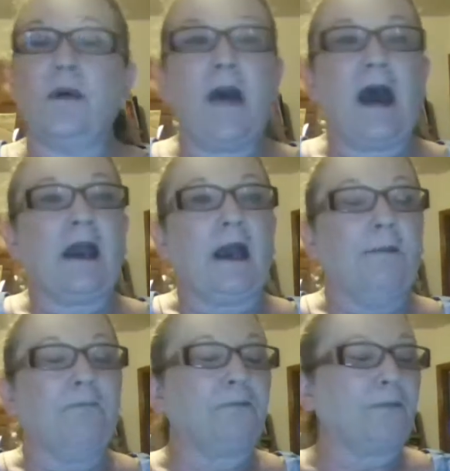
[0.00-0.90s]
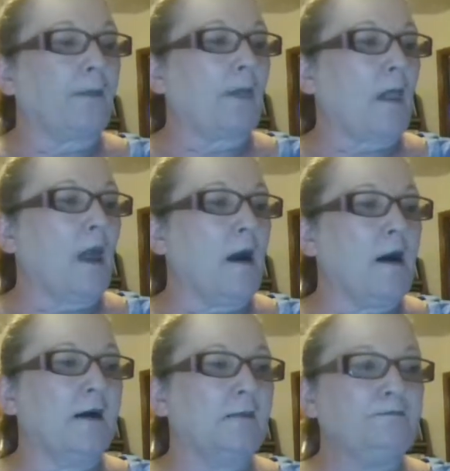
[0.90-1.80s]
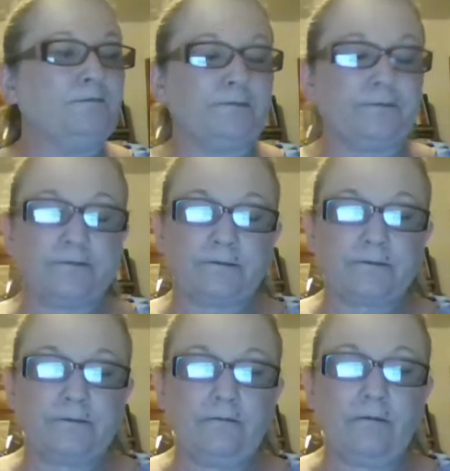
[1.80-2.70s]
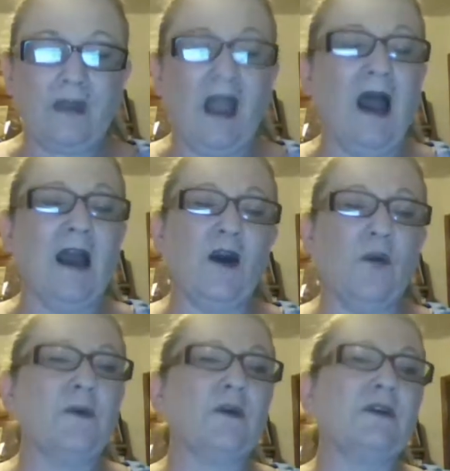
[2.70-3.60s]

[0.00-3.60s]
be back. I hope you